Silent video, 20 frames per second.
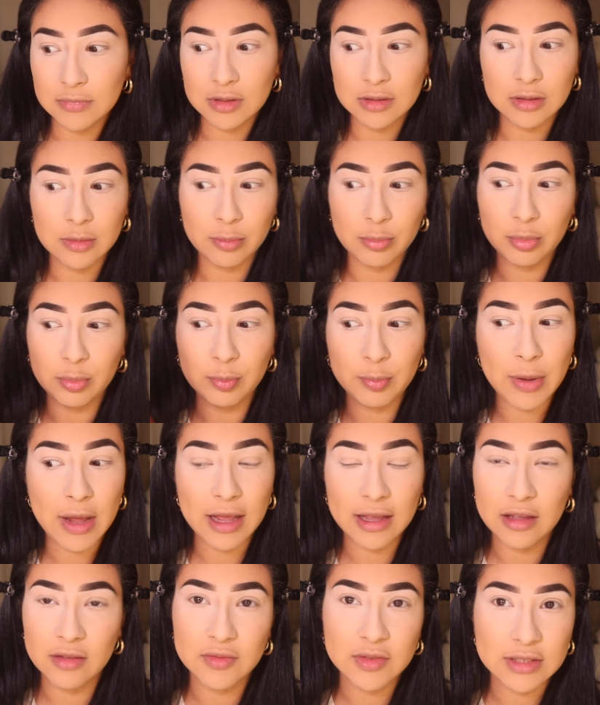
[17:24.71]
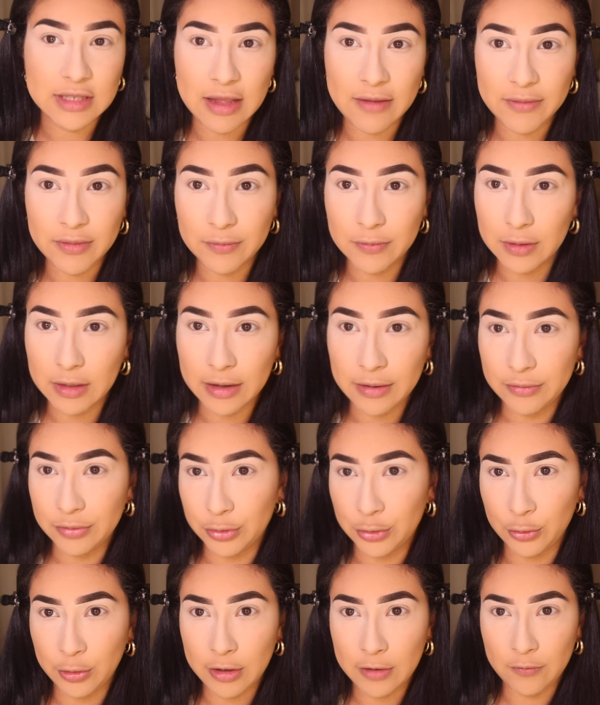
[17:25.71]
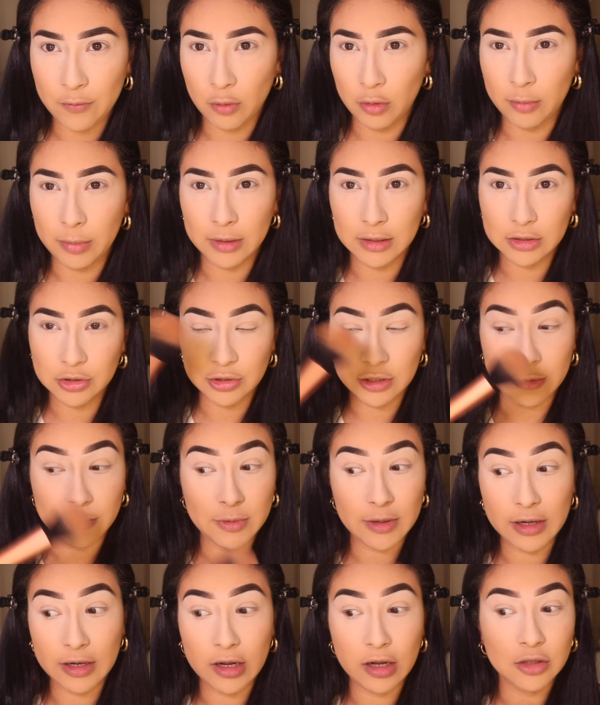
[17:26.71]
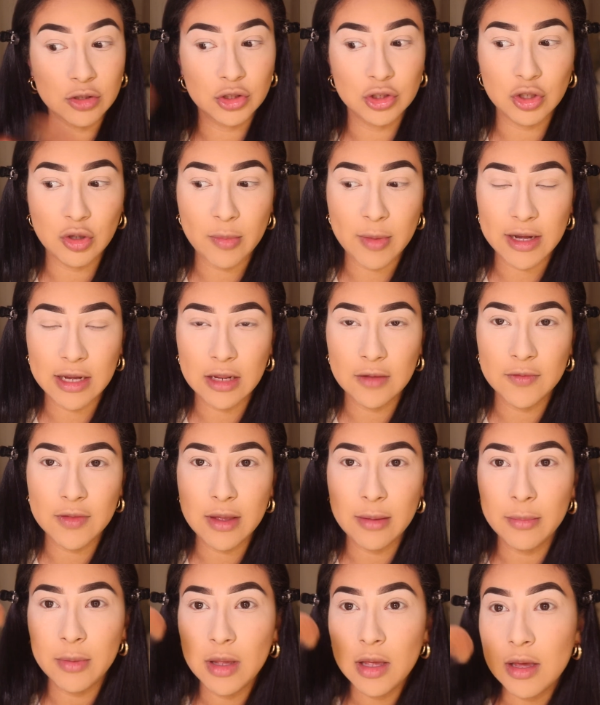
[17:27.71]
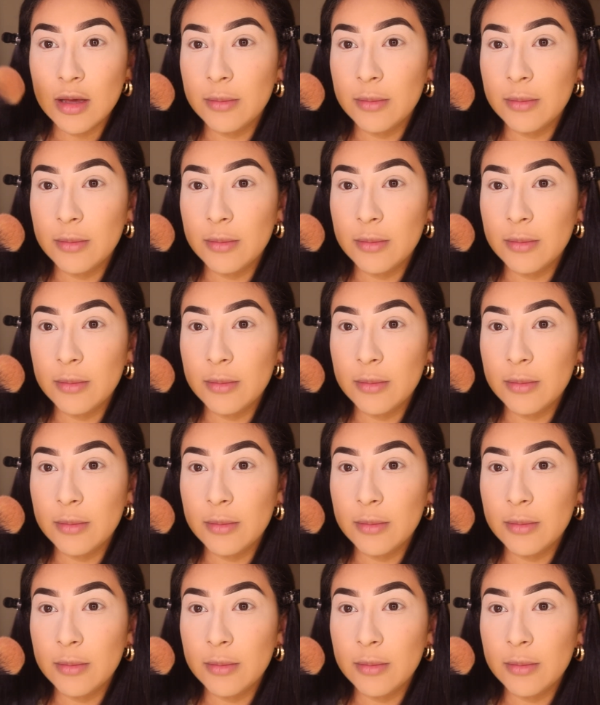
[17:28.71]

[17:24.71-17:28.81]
a pack of 7 for like $3-4, so I got so many of them.